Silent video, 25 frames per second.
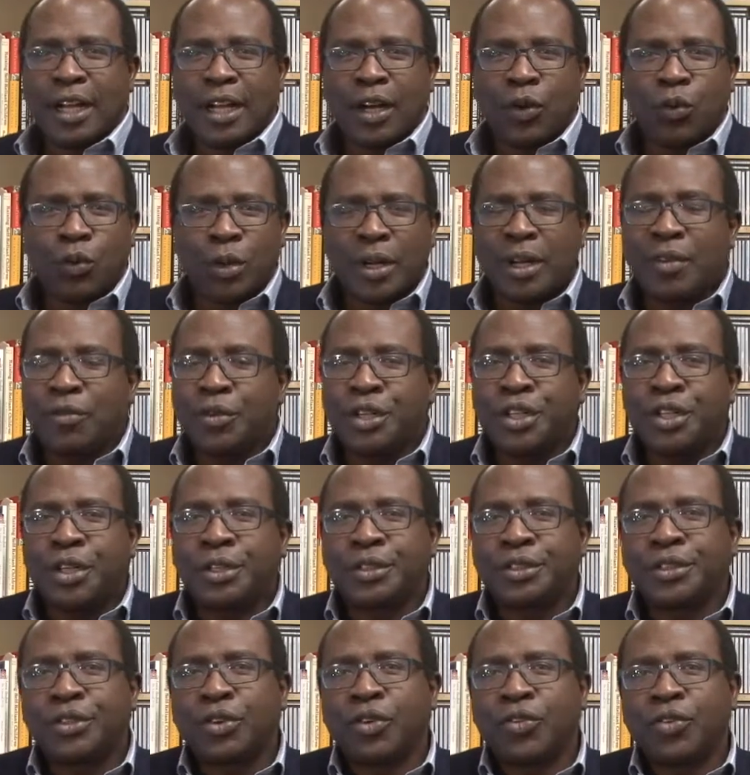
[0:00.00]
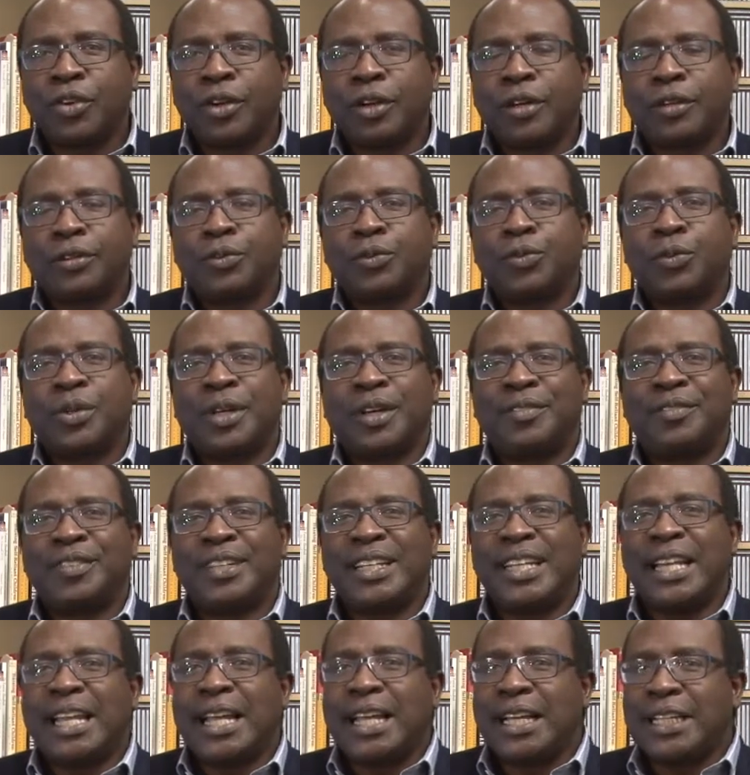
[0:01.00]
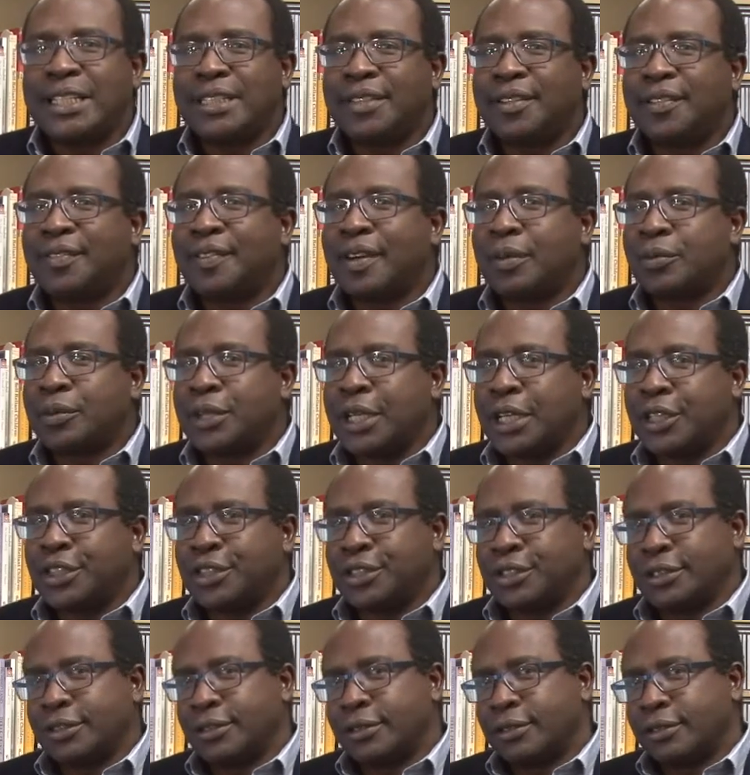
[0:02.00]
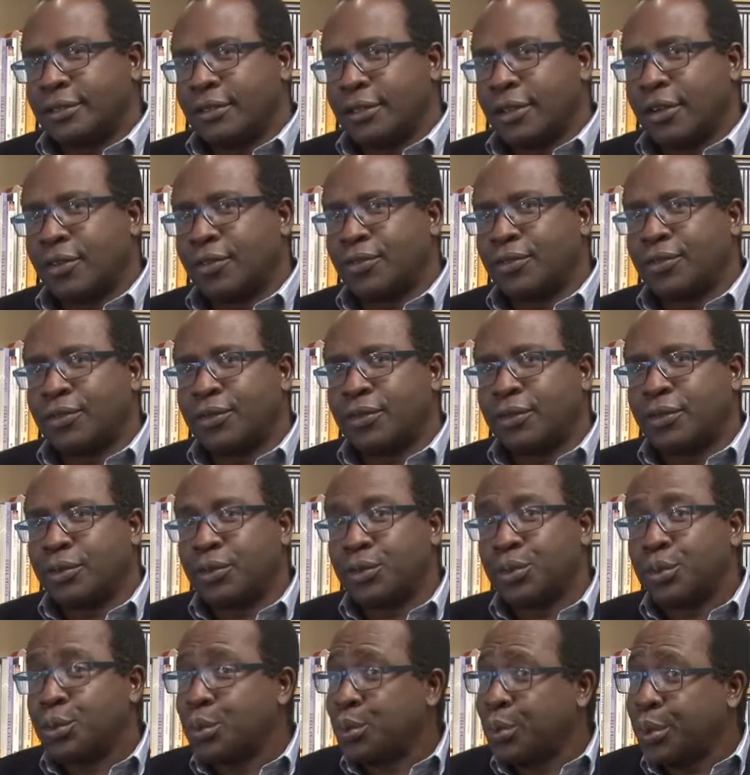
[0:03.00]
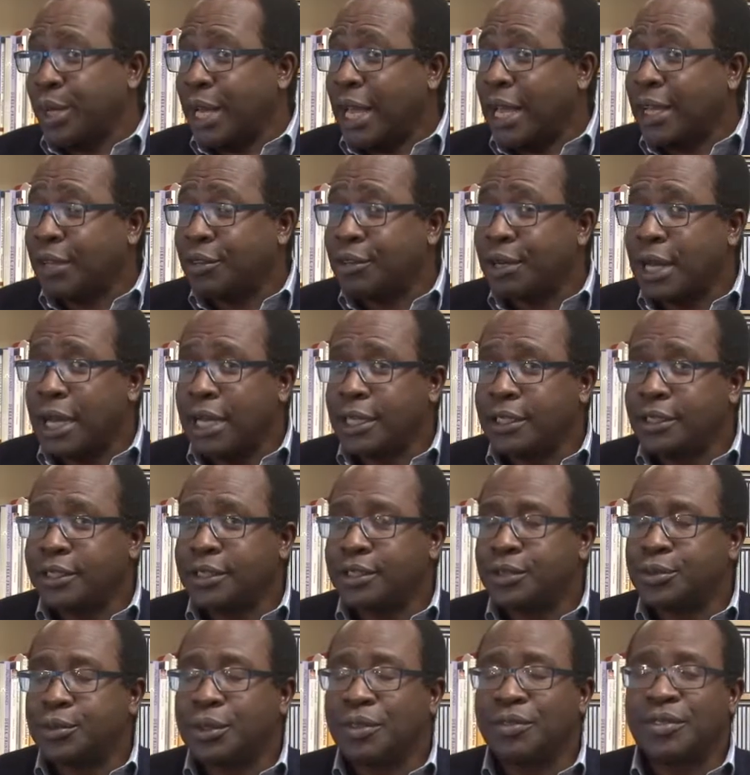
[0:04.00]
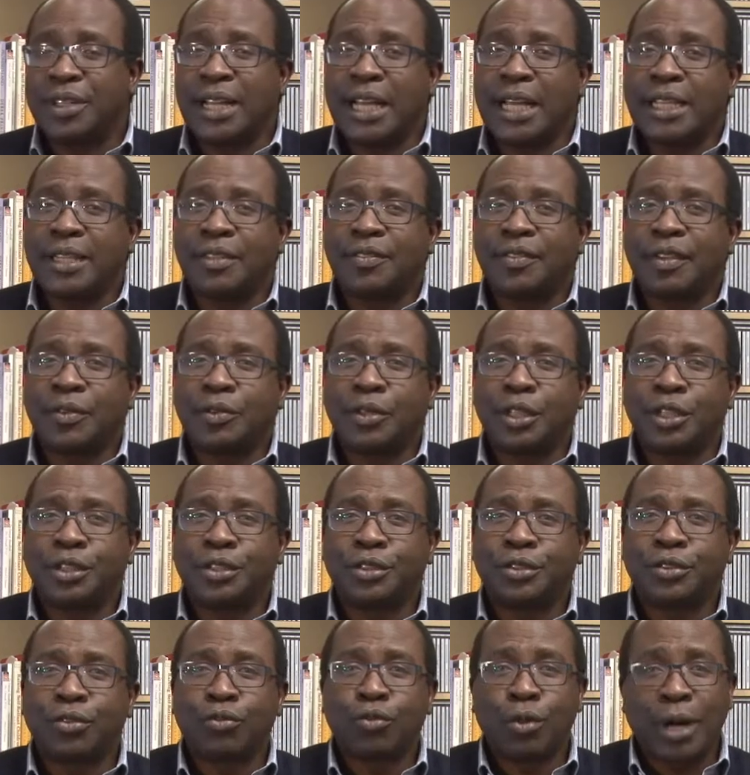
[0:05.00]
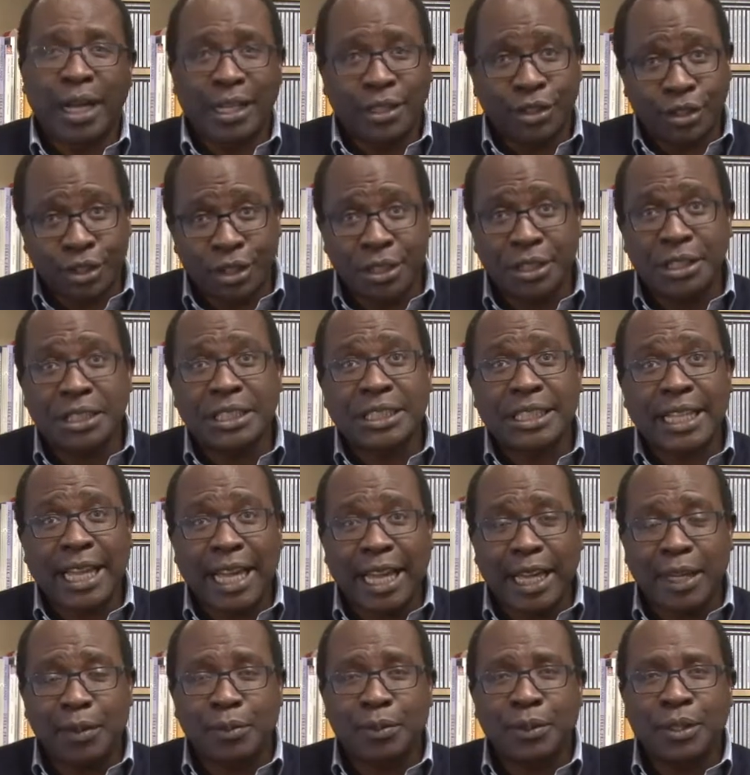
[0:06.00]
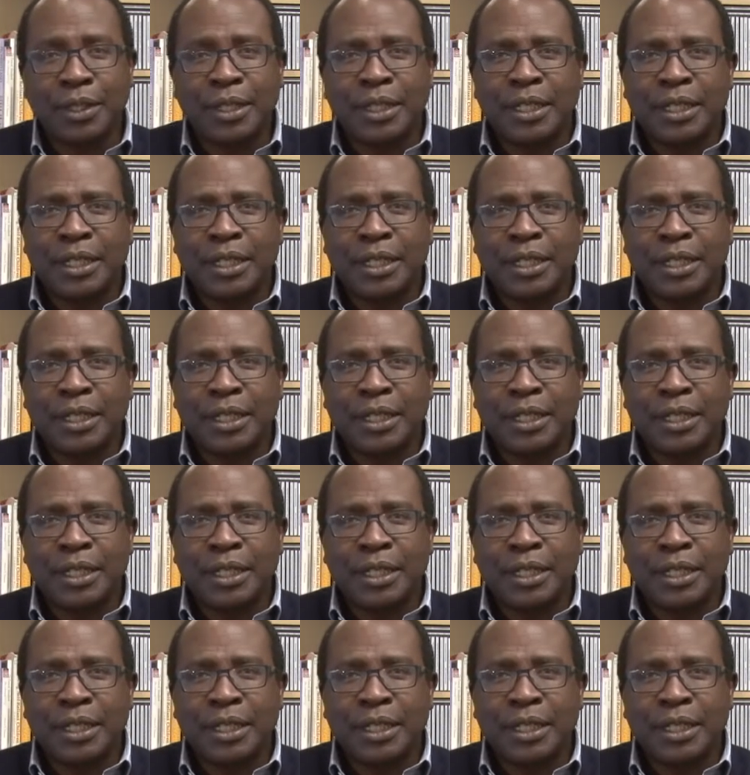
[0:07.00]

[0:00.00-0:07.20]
What have we done so far? We have laid the foundation of who we are in Christ. We've laid the foundation of why Jesus came.